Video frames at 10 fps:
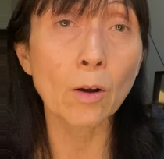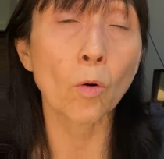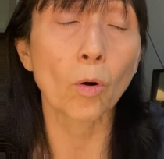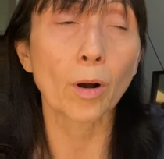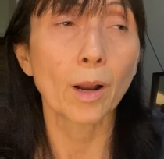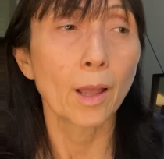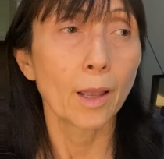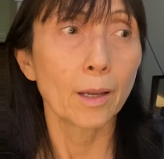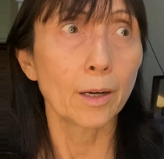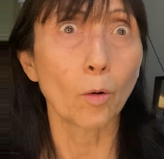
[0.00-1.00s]
or,
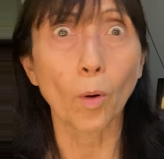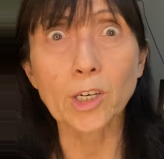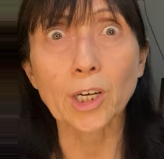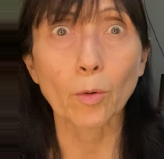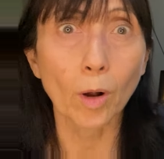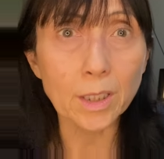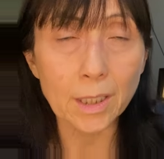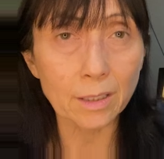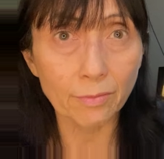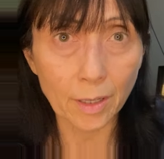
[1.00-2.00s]
you know, why should I watch
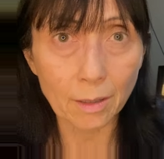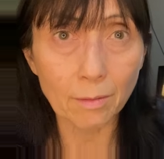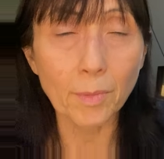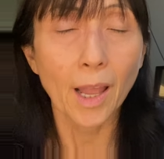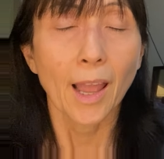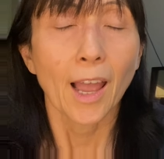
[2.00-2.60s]
this film?